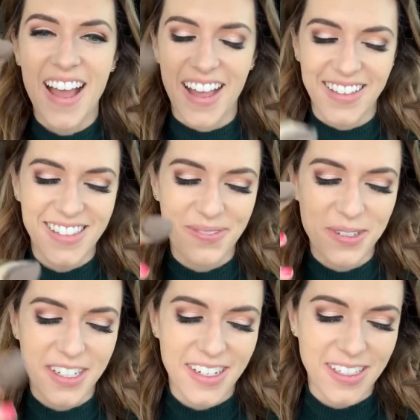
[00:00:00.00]
I had
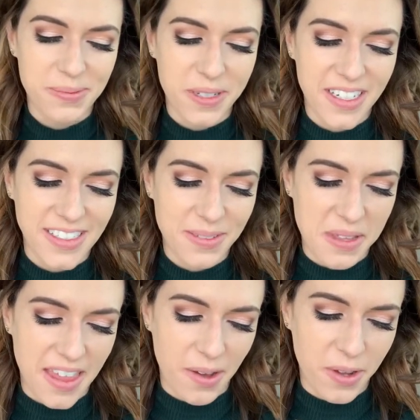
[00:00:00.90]
someone explain it to
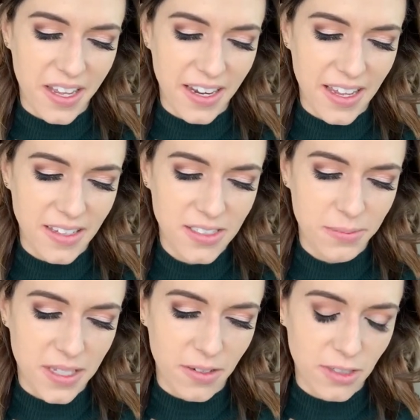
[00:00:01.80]
me that way, and to
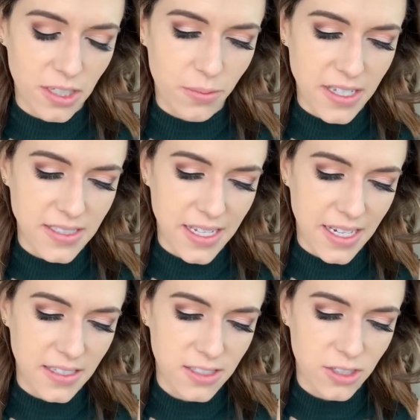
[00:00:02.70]
me it really
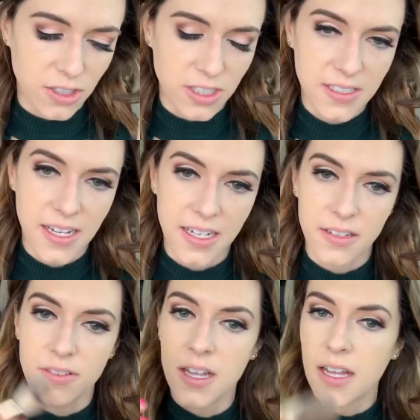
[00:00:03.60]
resonated. So you just kind
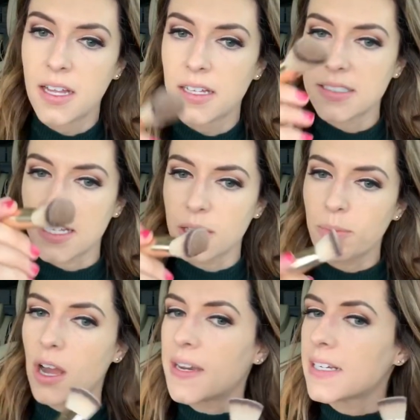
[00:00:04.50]
of take the
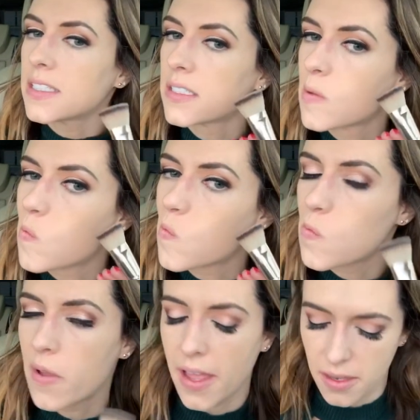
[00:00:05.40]
product
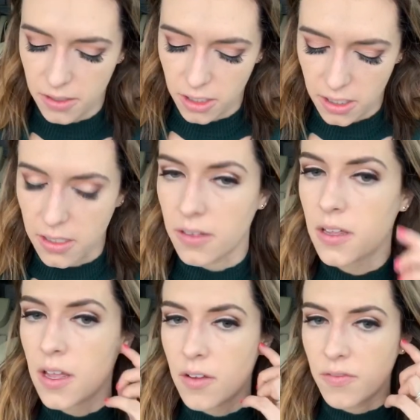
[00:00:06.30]
and you're gonna
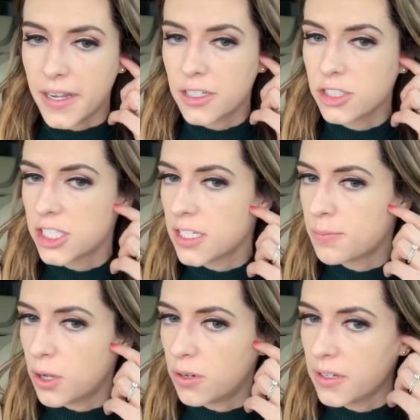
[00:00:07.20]
find your
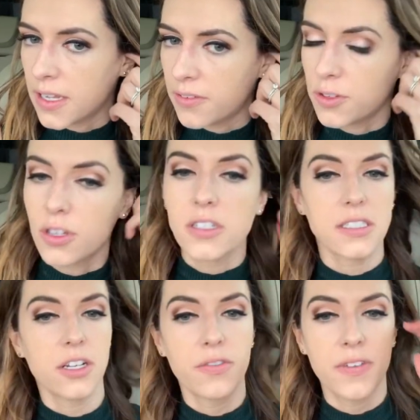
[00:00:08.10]
cheekbone. If you looked
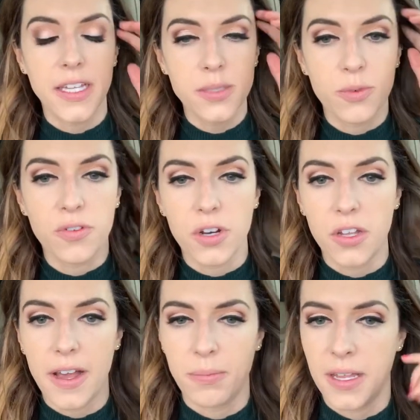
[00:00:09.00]
at your face before
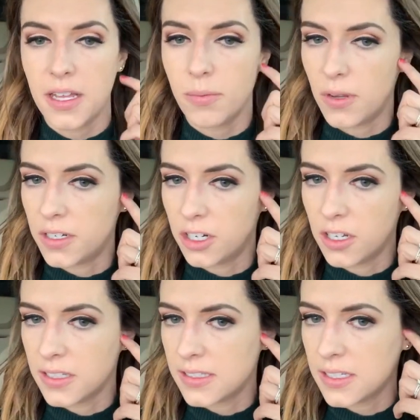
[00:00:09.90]
you had makeup on, you're
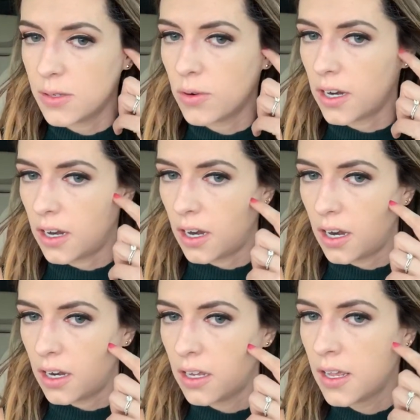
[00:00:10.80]
gonna see where
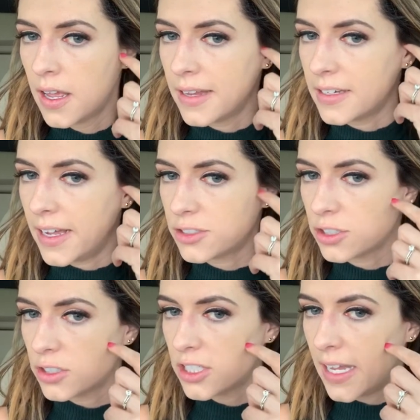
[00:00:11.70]
your
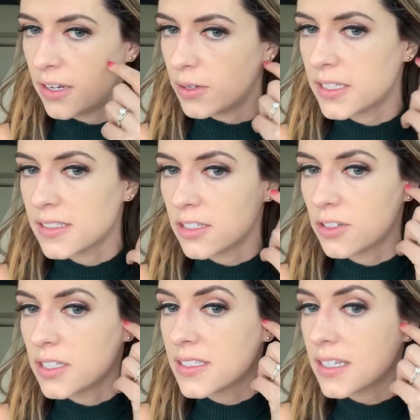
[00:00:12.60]
natural shadow is, and you
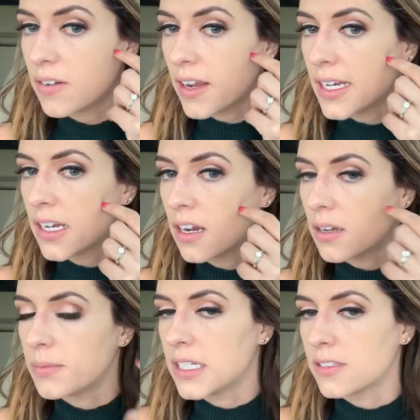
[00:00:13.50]
can see it right here
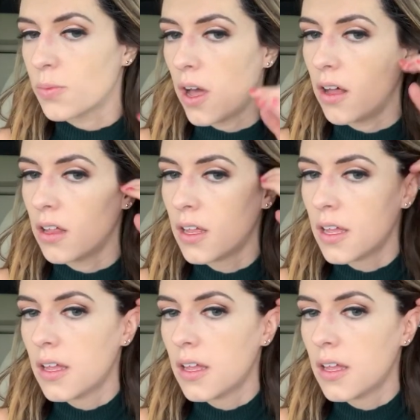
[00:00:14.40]
on me as well.